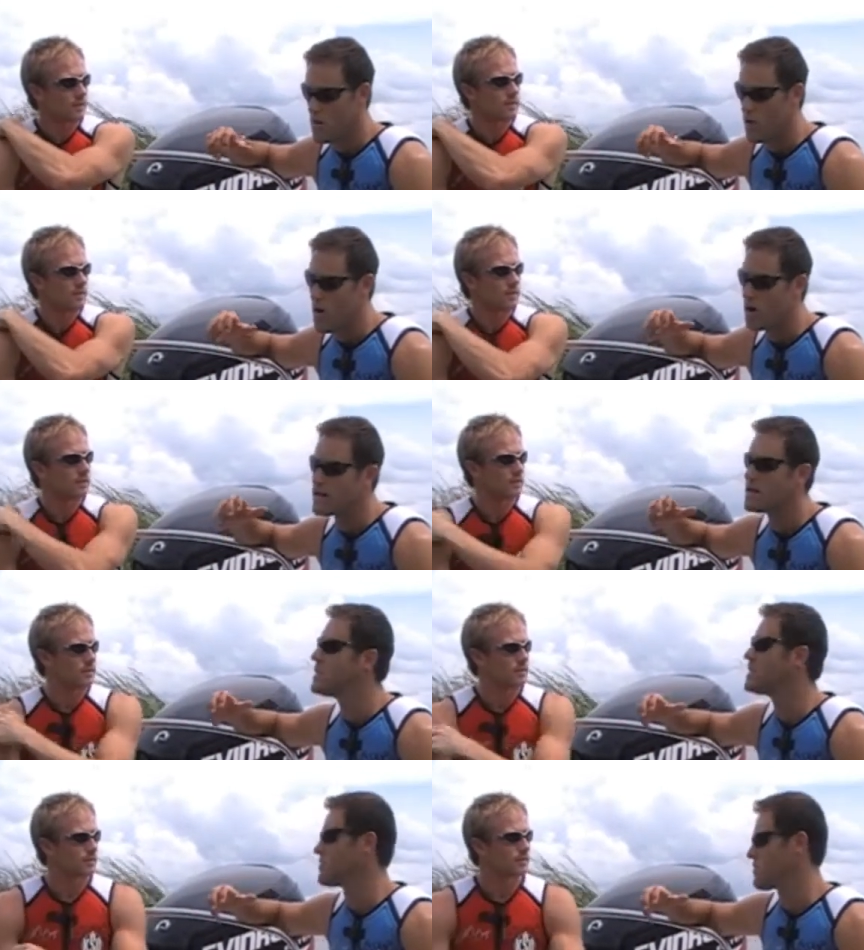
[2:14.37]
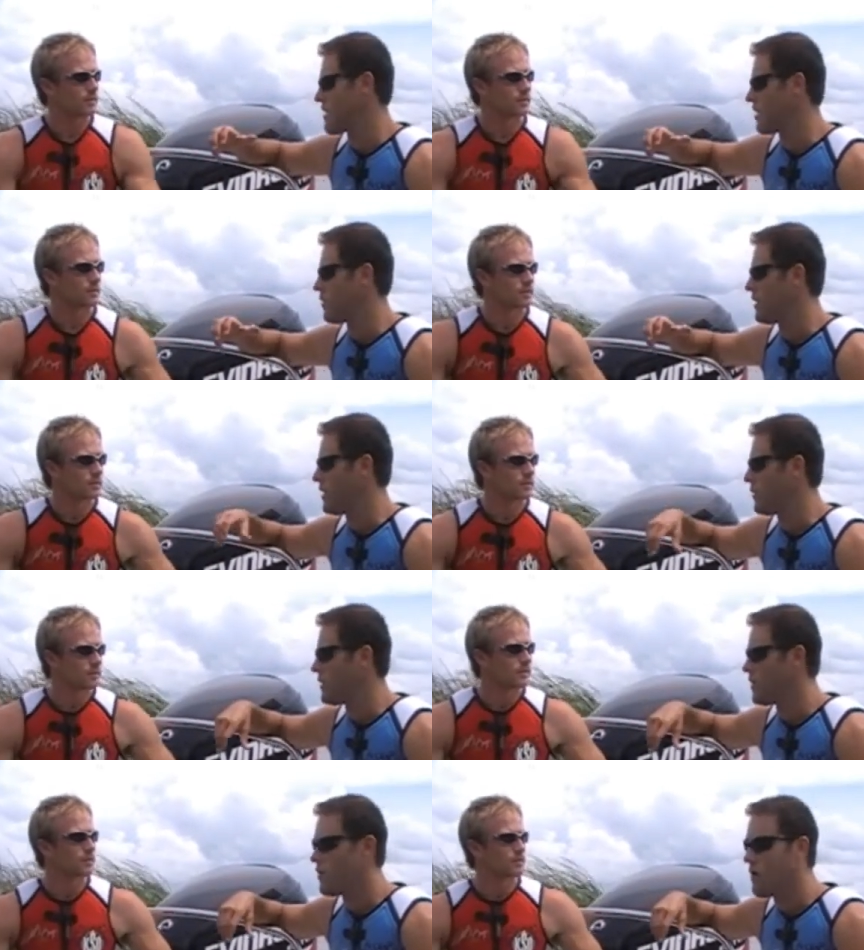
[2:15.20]
Speaker 1: we want to teach them the right way.
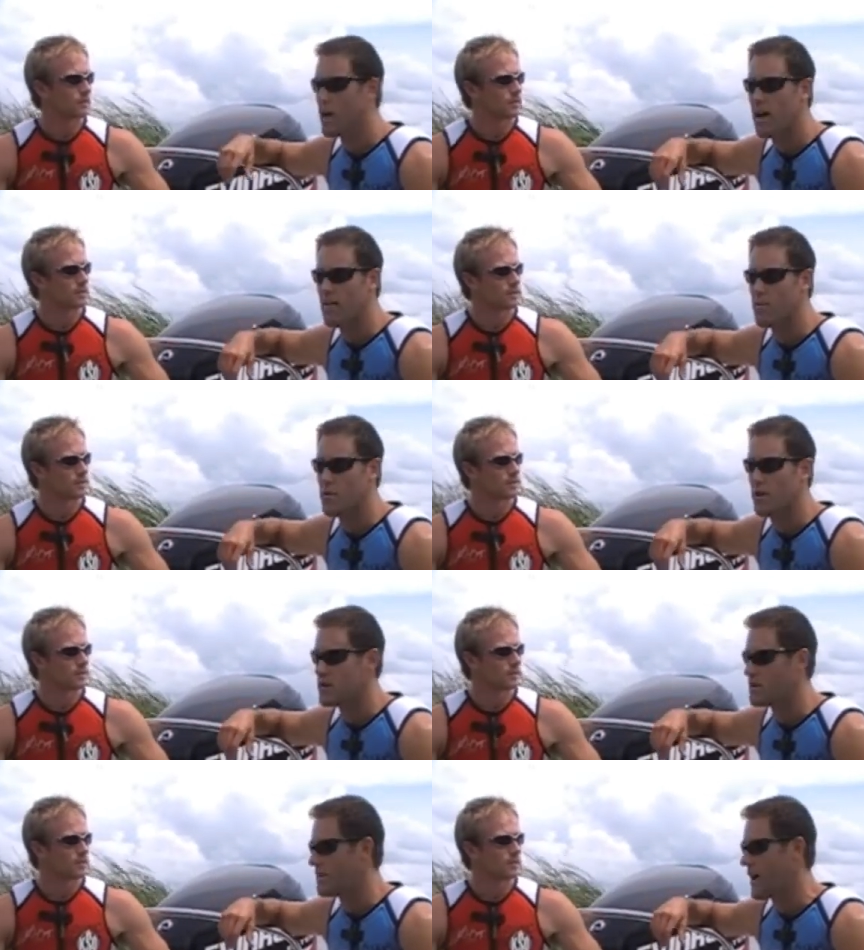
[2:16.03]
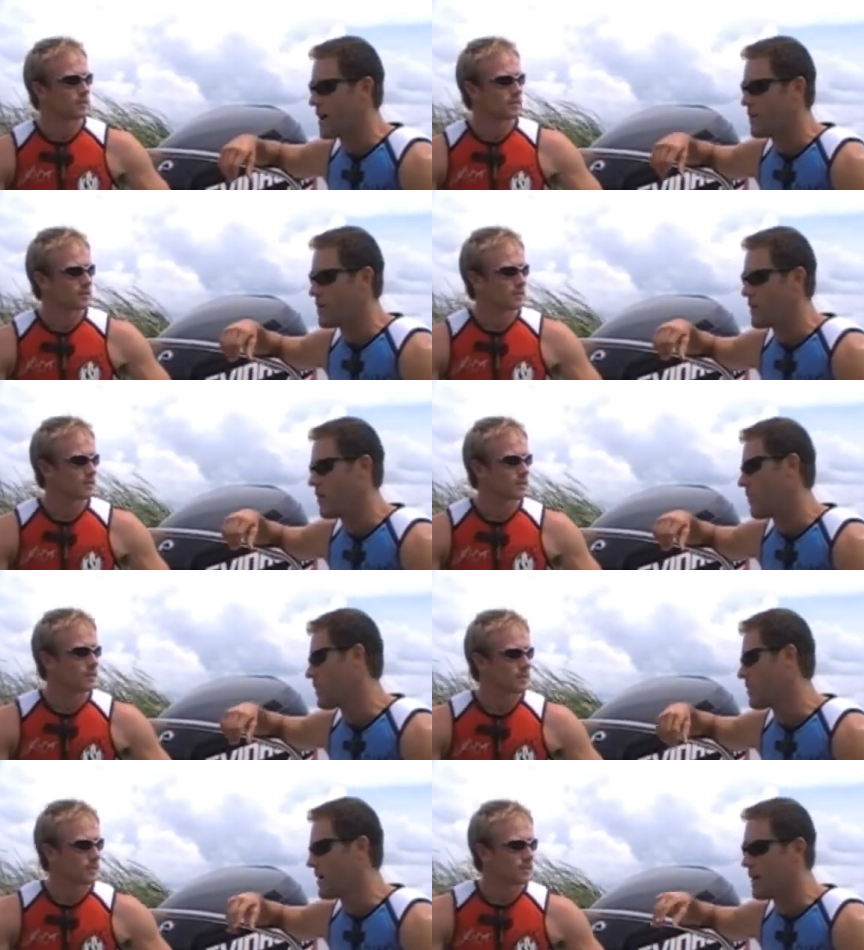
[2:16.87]
We don't want to have a production factory. We don't
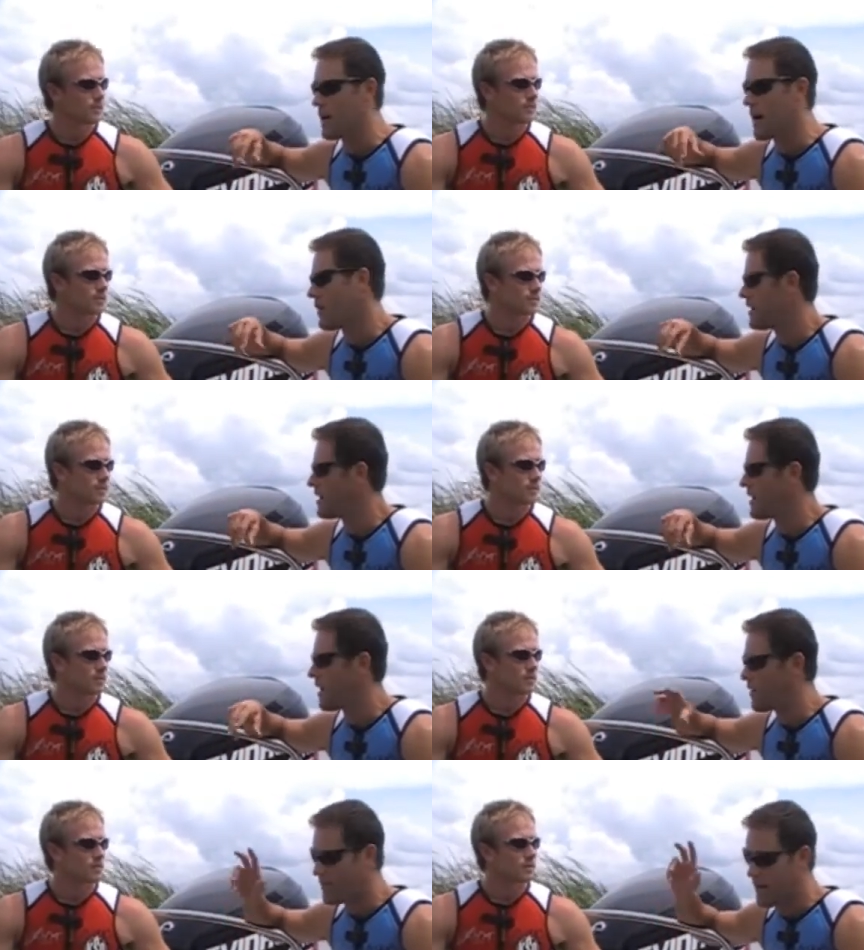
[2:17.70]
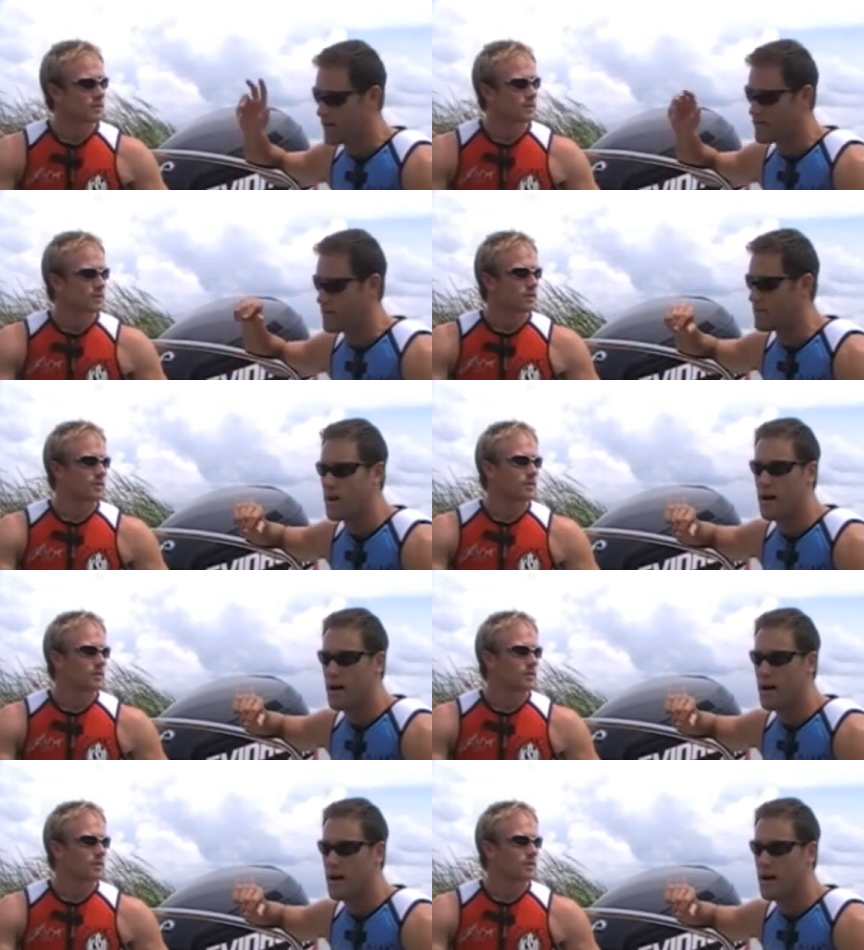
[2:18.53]
want them in and out, in and out, and that's it.